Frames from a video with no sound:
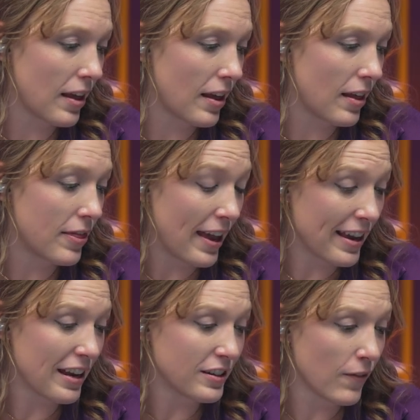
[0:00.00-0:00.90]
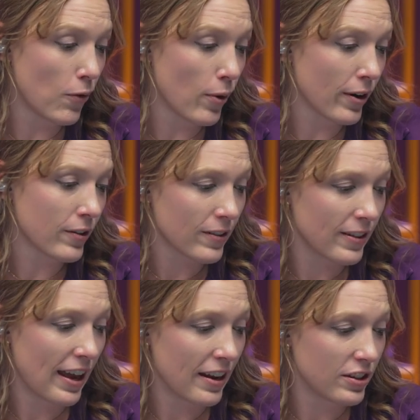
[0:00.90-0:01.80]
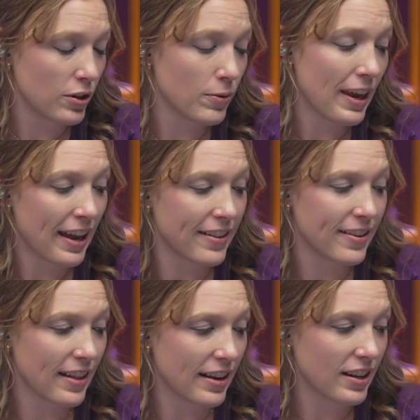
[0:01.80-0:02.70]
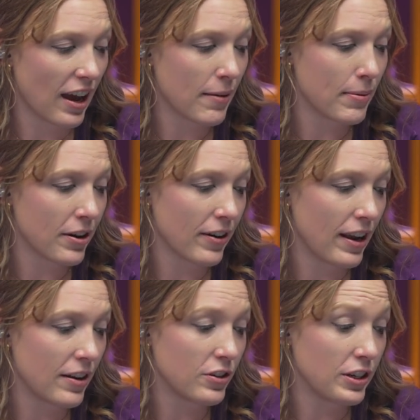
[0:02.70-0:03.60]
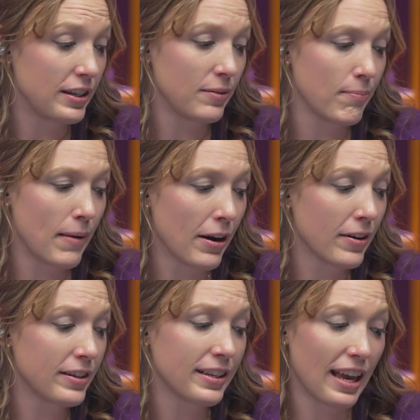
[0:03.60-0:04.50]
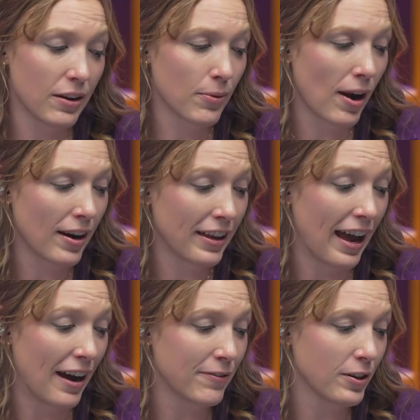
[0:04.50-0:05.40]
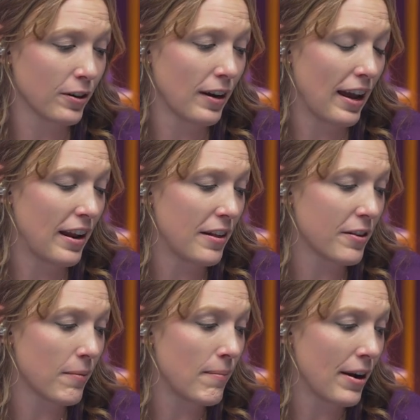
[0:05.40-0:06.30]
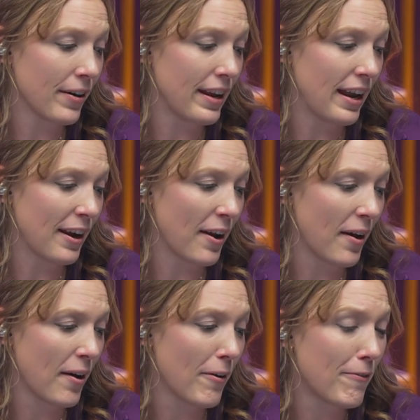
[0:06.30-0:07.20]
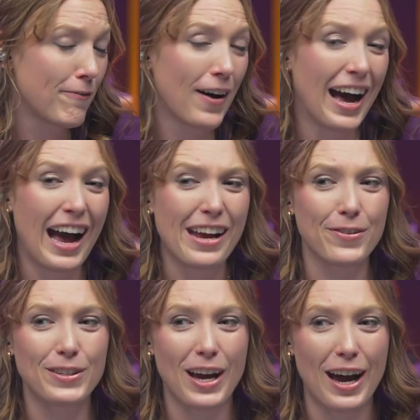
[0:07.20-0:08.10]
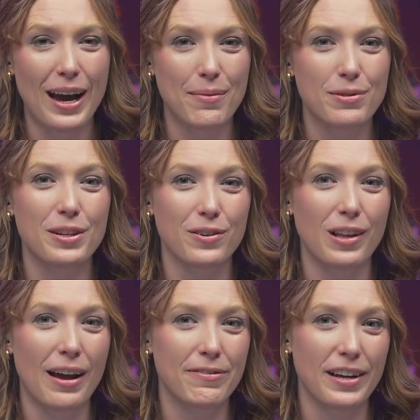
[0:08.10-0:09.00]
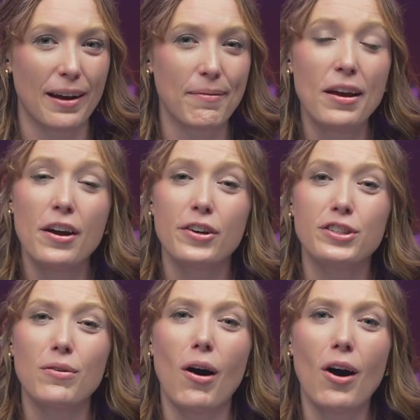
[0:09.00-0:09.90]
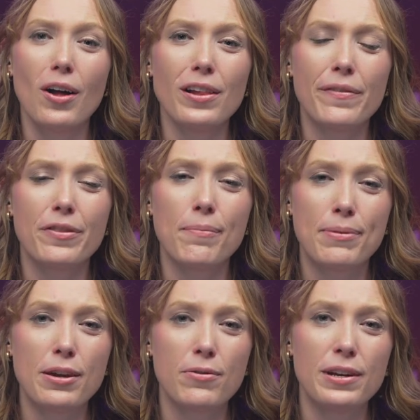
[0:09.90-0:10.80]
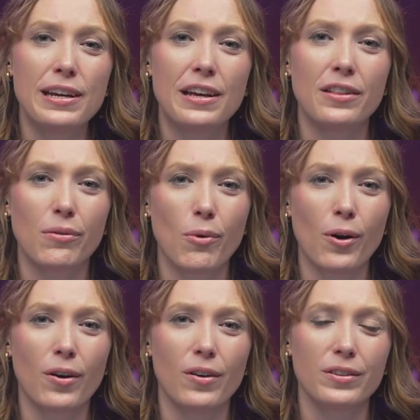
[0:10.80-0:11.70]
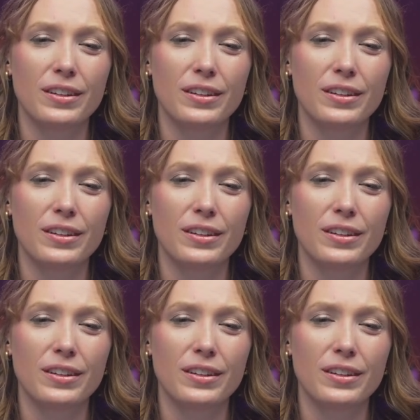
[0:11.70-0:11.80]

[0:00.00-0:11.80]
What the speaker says: They get divorced. They had 2 kids in that time period. She marries Kid Rock after and ends up marrying 5 times in her lifetime. So all of the beauty in the world